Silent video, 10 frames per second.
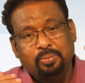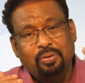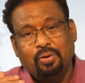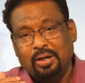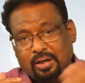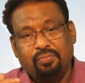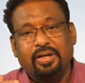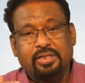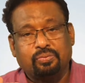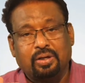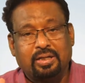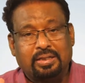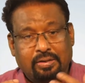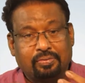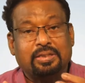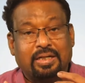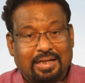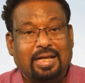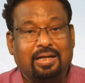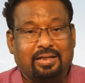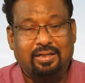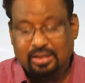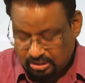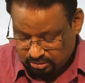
1.5 days only. That was in reality.